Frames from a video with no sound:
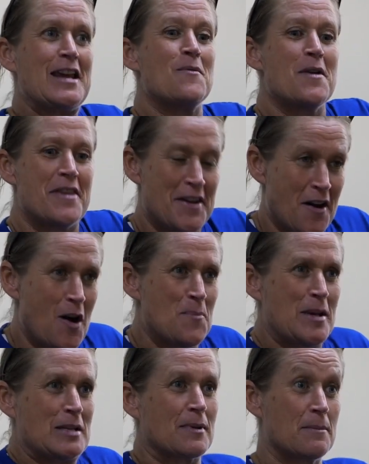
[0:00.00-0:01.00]
within our
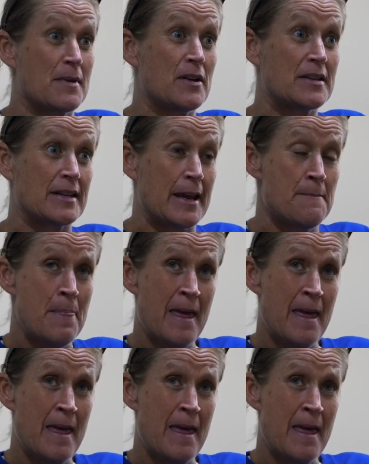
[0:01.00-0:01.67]
BISP community.